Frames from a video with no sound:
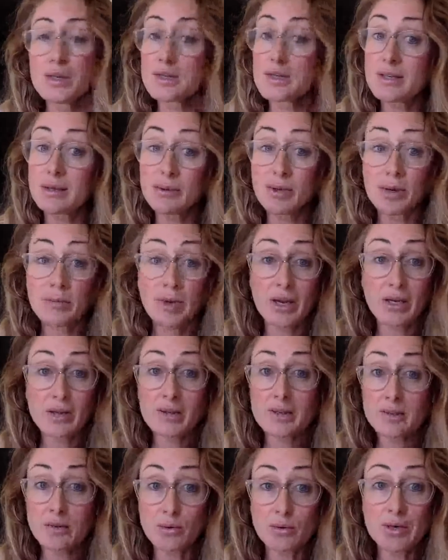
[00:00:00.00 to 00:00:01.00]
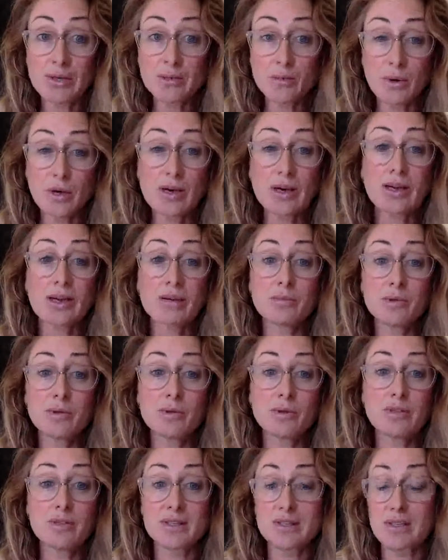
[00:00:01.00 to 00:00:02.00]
see what I mean? There's always one animal that